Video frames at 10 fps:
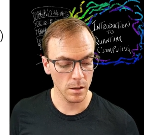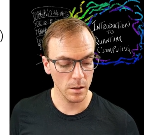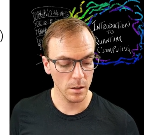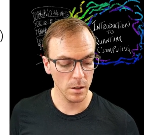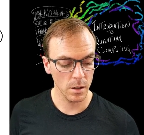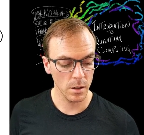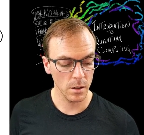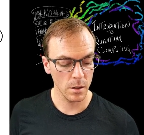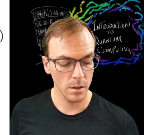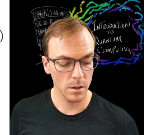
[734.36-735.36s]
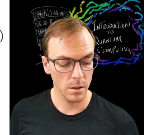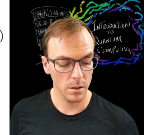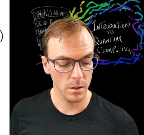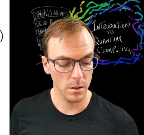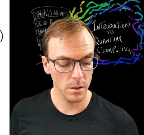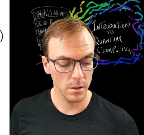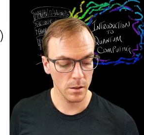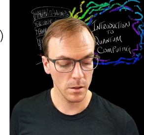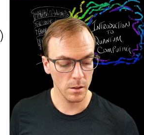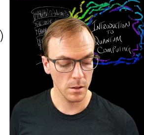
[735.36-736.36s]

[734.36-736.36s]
(silence)